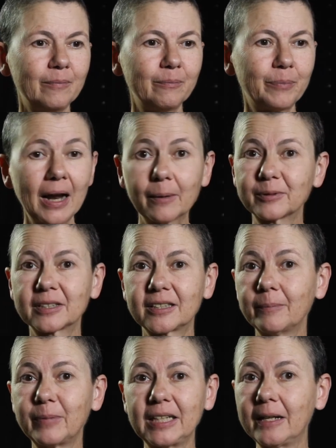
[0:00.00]
perhaps
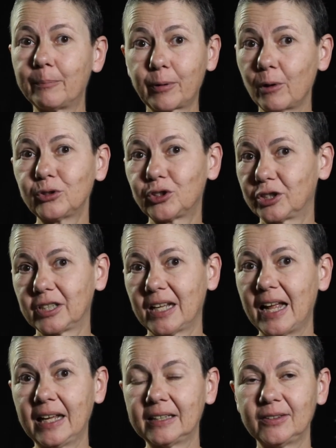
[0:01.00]
somebody approached
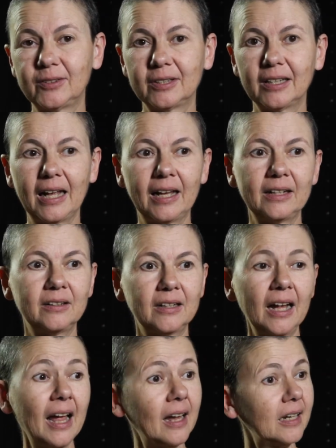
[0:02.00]
and
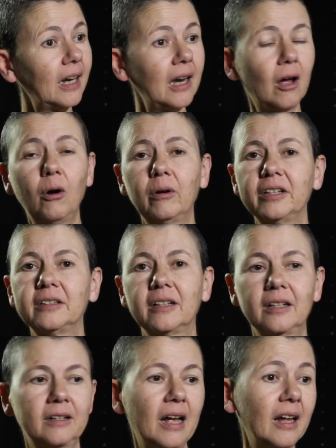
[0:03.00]
hey, hello, and
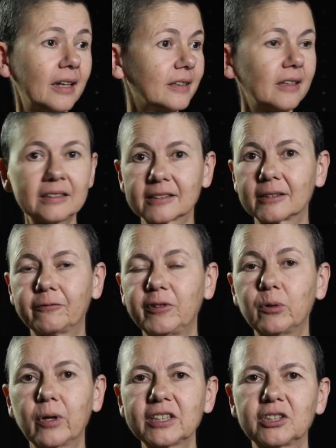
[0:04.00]
asked a
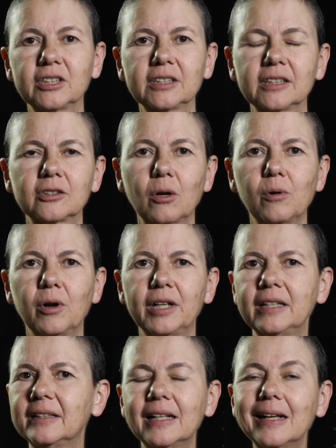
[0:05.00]
few questions and so on,
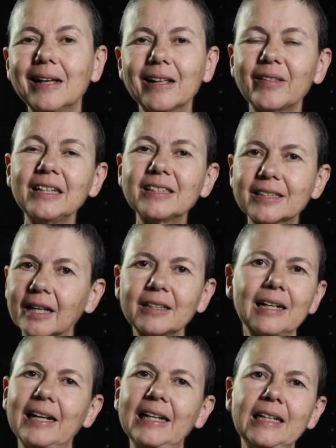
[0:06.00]
and then
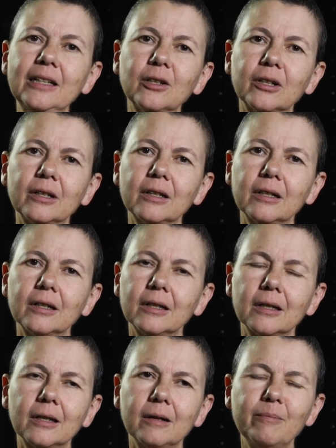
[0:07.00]
suddenly,
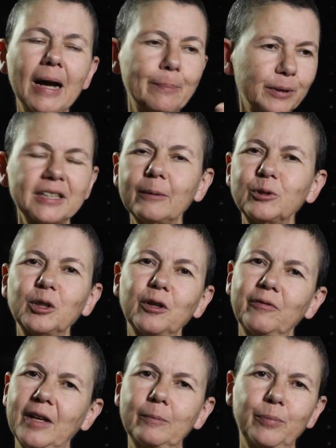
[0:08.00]
my perception
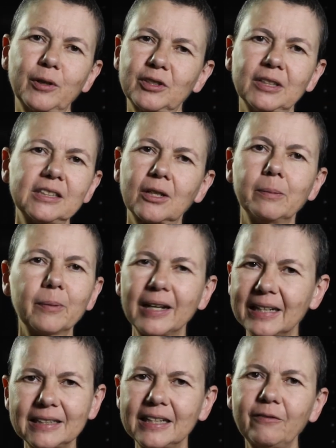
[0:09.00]
of that person is
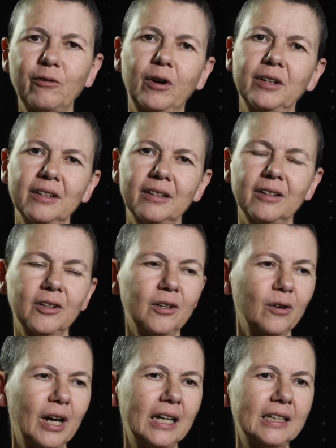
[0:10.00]
completely different, you
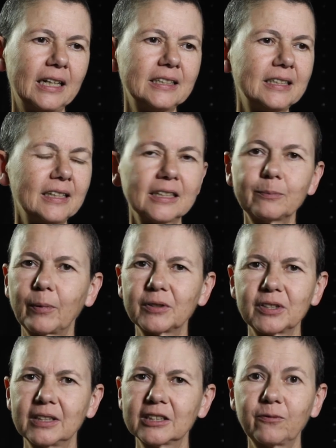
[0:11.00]
know, and I see this
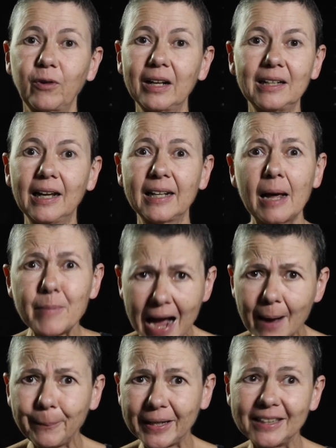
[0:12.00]
person as friendly, and I'm
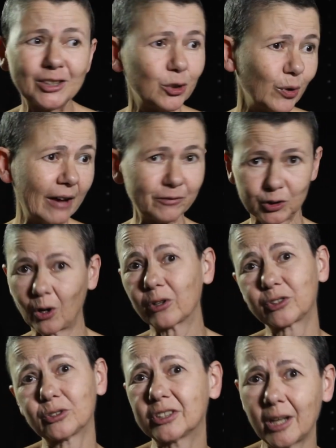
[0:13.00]
happy to have
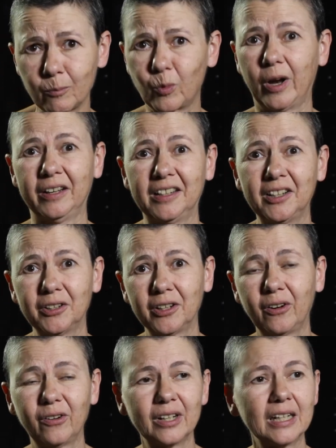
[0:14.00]
talked to someone, you know.